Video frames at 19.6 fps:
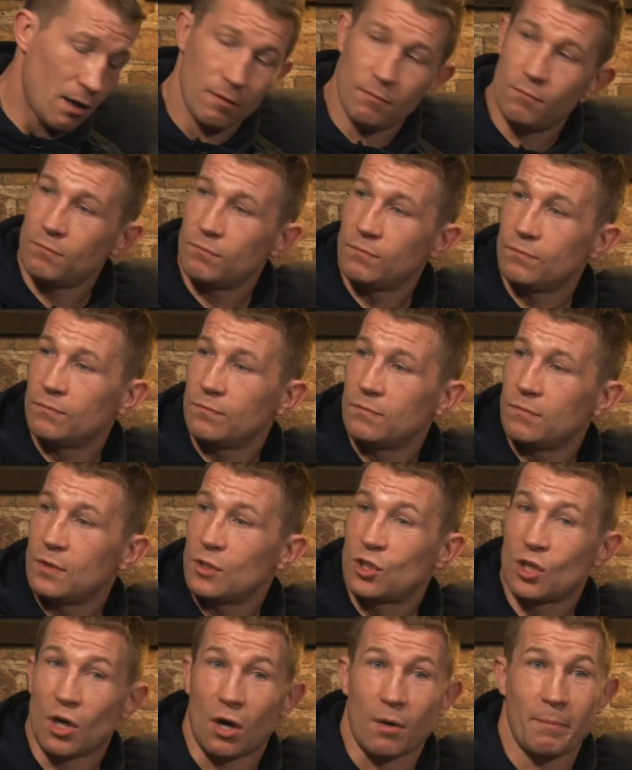Sean Payne.
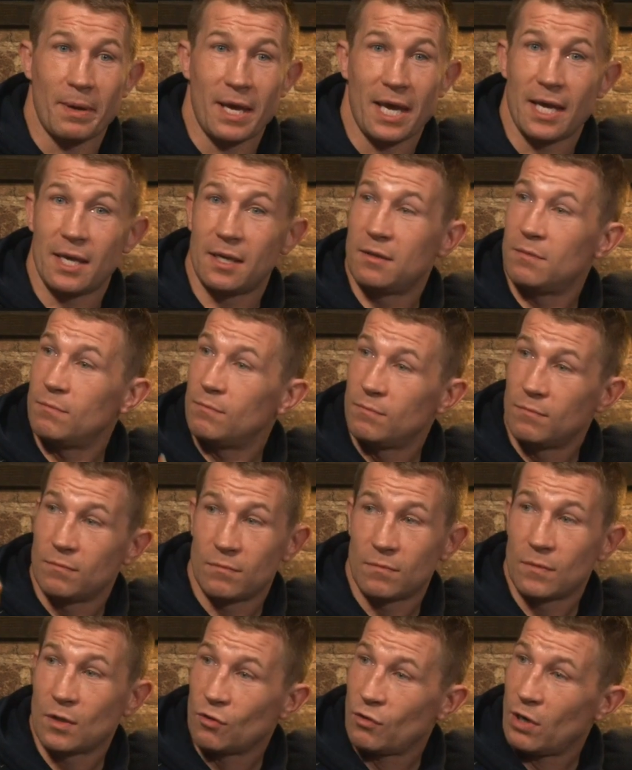Sean Payne. Yep.
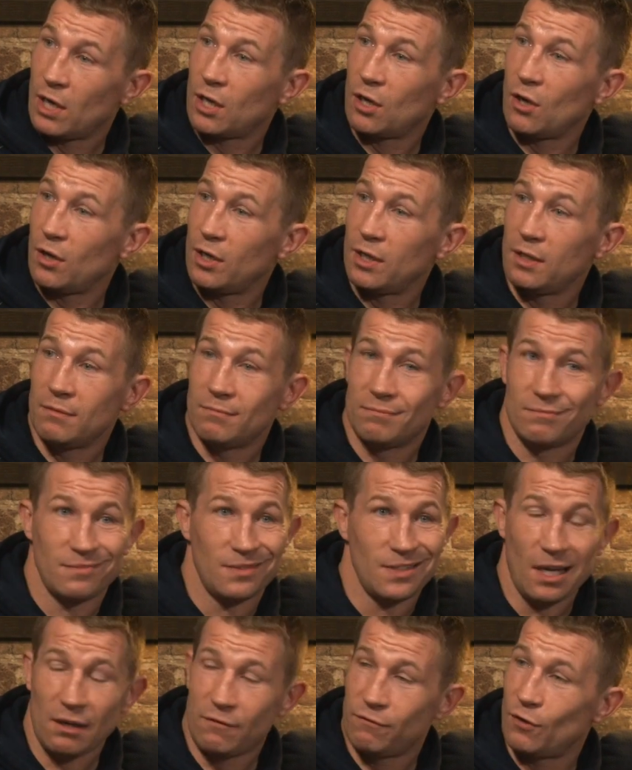Great guy.
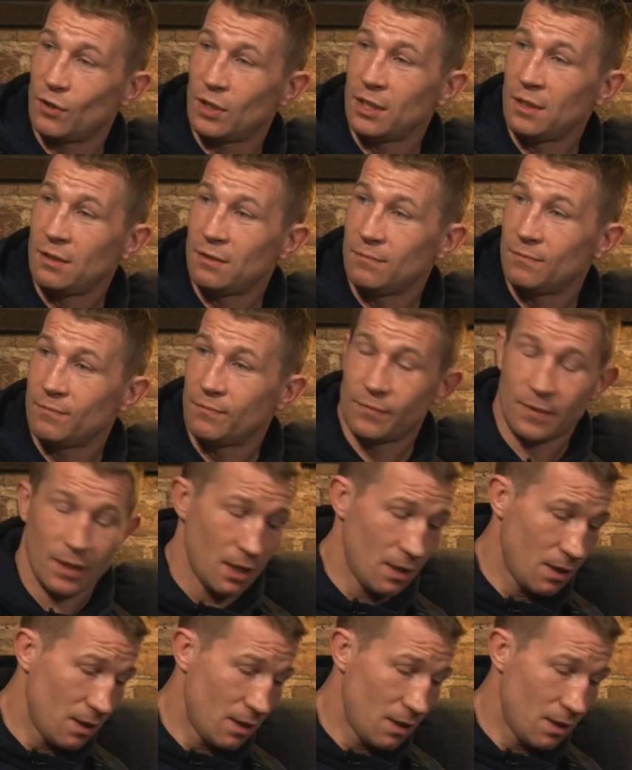Not funny. Yep.